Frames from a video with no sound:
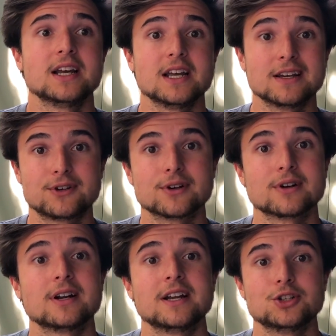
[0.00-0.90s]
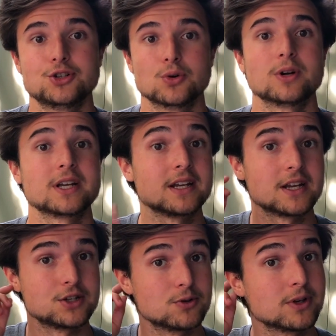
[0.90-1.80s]
if you're enjoying it
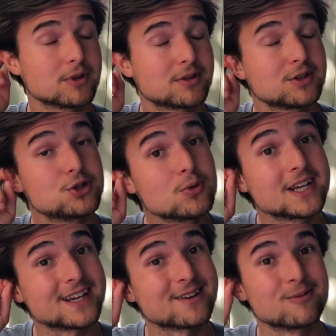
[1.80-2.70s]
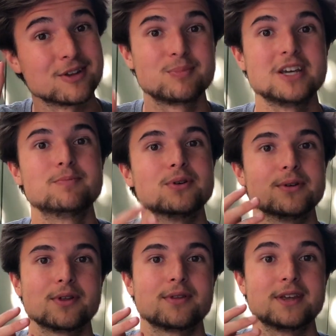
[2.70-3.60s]
and doing it with
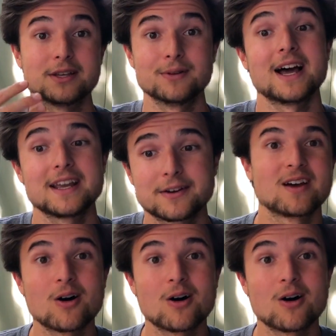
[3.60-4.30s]
people that you like.